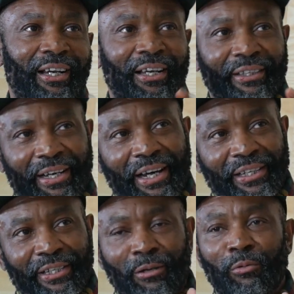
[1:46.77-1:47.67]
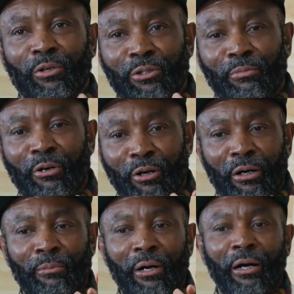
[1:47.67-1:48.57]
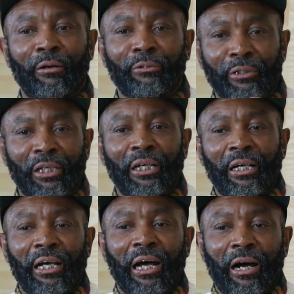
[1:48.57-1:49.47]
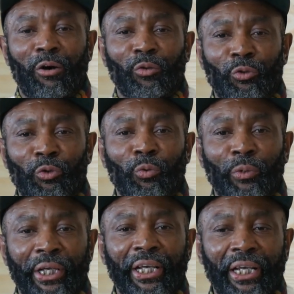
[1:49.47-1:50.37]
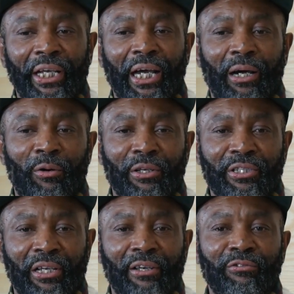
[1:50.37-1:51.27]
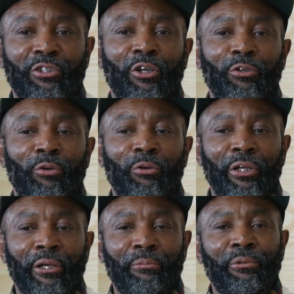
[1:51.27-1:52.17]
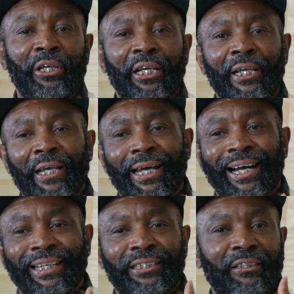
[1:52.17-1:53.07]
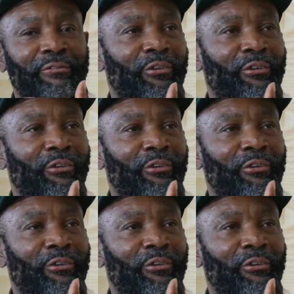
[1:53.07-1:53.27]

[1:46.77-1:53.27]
And the idea was more about how do we ourselves not only be active